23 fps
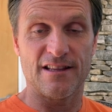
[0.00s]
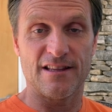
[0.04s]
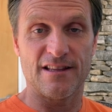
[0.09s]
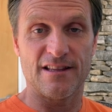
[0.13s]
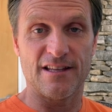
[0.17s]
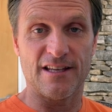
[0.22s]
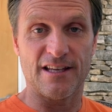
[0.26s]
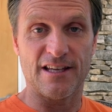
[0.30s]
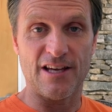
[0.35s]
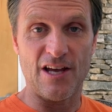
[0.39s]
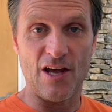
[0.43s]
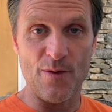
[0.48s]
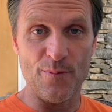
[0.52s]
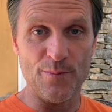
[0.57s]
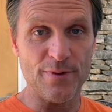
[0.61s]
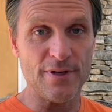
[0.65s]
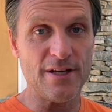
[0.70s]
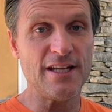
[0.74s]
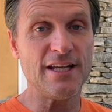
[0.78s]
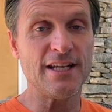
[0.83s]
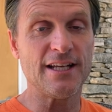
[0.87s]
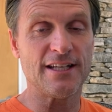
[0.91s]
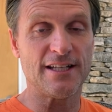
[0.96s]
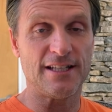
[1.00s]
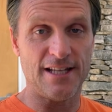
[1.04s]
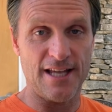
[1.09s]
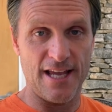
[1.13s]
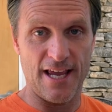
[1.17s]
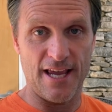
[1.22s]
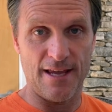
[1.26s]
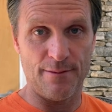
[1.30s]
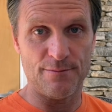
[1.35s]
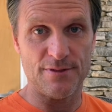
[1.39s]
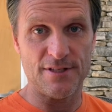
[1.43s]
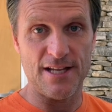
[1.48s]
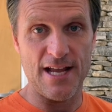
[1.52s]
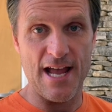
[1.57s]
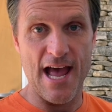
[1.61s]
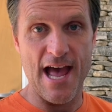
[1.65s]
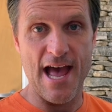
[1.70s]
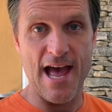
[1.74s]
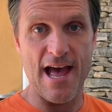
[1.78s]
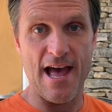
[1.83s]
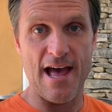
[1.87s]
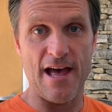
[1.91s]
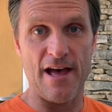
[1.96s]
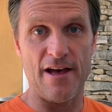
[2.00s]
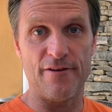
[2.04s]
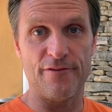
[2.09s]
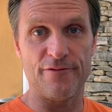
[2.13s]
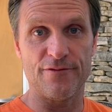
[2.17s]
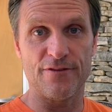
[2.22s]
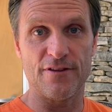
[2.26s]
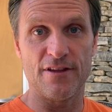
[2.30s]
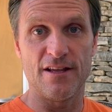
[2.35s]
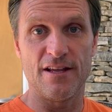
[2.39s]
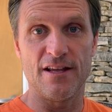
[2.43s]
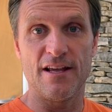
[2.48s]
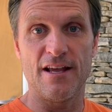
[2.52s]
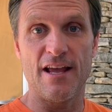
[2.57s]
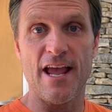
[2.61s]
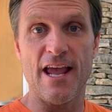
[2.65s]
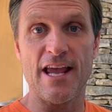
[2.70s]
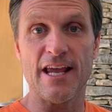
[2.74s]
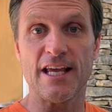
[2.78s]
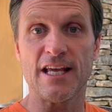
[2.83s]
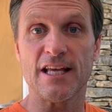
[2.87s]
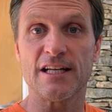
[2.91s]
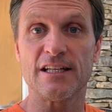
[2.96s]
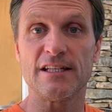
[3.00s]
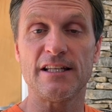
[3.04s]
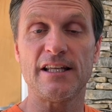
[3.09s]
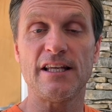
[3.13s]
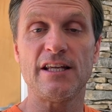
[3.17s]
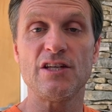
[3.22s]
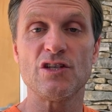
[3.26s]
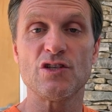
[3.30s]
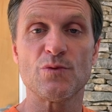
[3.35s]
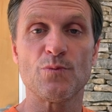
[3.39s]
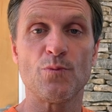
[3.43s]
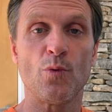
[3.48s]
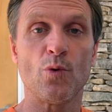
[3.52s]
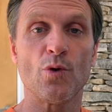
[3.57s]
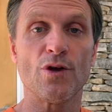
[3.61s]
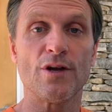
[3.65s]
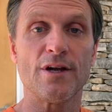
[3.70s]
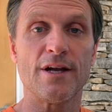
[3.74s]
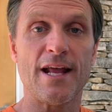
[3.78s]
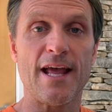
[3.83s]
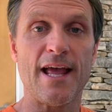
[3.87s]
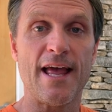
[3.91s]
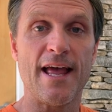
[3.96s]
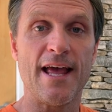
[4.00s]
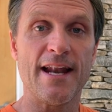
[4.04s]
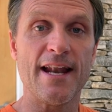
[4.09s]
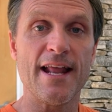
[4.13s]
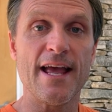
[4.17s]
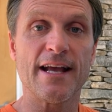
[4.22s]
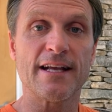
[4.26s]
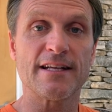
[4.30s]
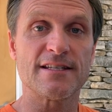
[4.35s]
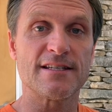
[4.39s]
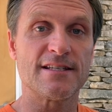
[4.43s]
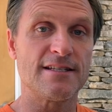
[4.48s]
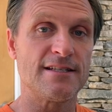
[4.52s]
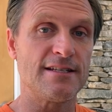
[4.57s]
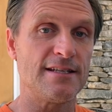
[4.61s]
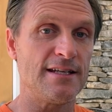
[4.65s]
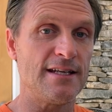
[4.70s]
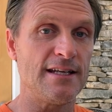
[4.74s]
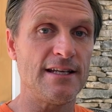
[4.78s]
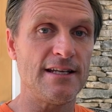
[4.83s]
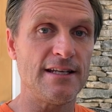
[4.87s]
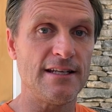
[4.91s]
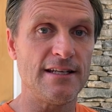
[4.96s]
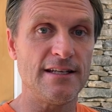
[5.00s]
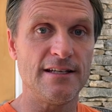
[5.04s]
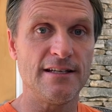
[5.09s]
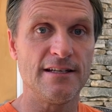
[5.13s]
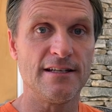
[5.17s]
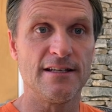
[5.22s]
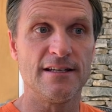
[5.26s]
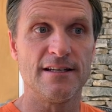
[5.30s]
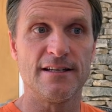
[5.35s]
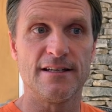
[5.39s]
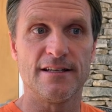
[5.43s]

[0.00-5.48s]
The company claims to have a Clean Sport NXT